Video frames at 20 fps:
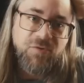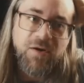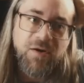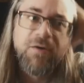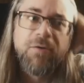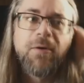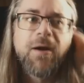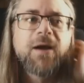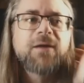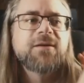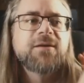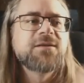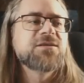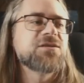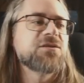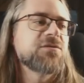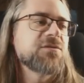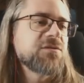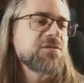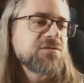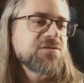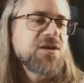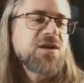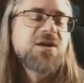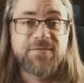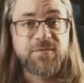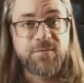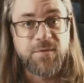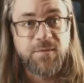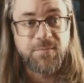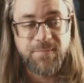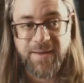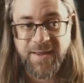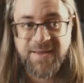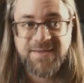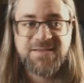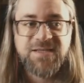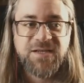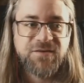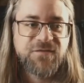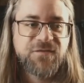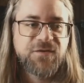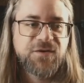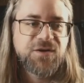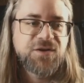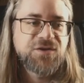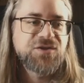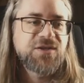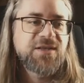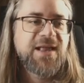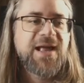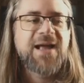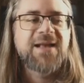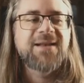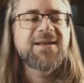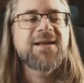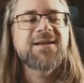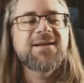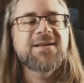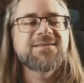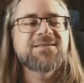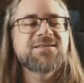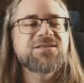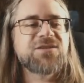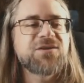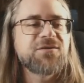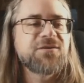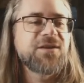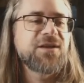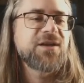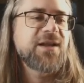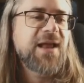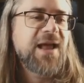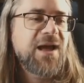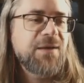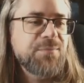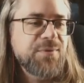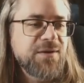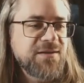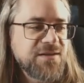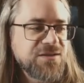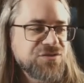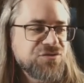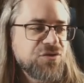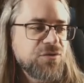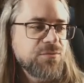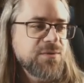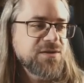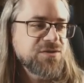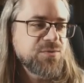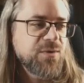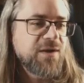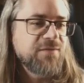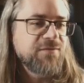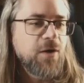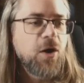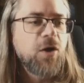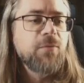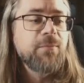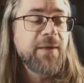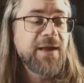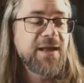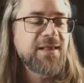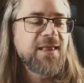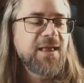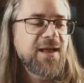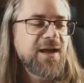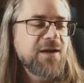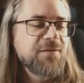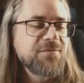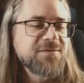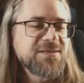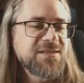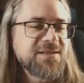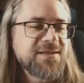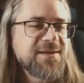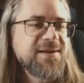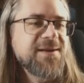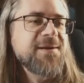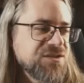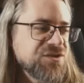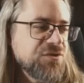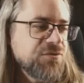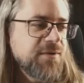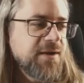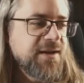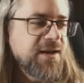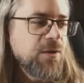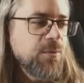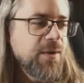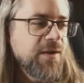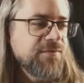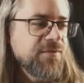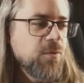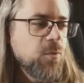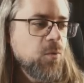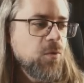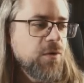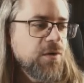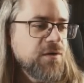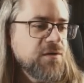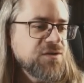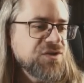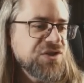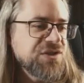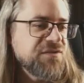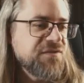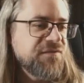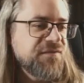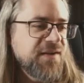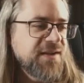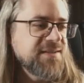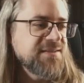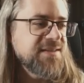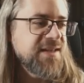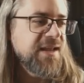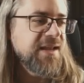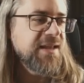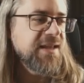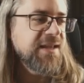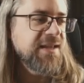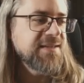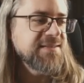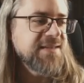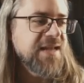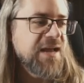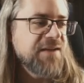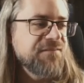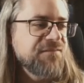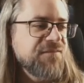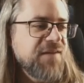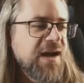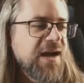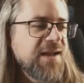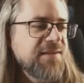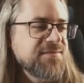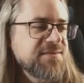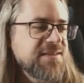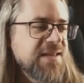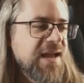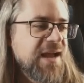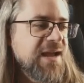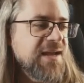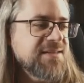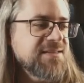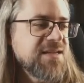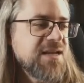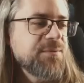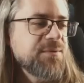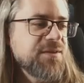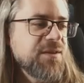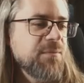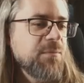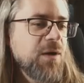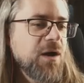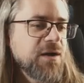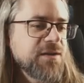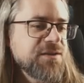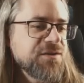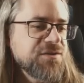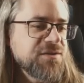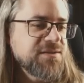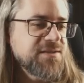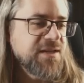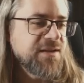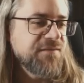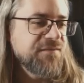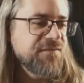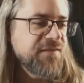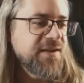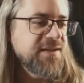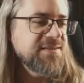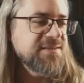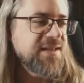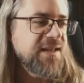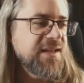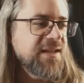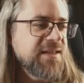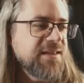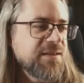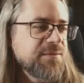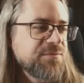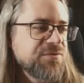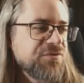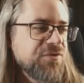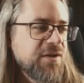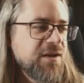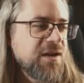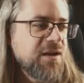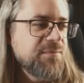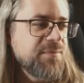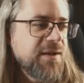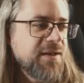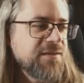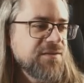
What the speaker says: run around in circles. We have some amazing footage of that. Not necessarily going to happen in this group because we have all melee, obviously. It's like, so right now we have the warrior just face tanking. He's got 5 stacks. Same with the monk. They're just like face tanking them straight up